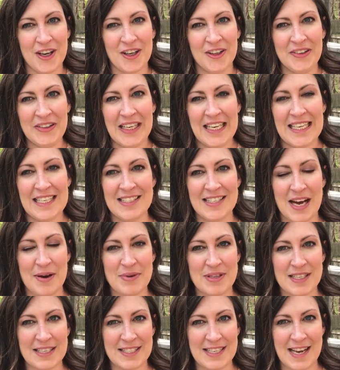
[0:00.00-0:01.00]
and I
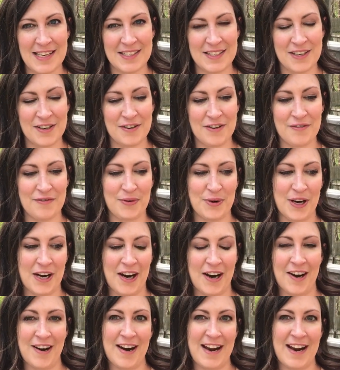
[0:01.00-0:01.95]
was a test knitter for her.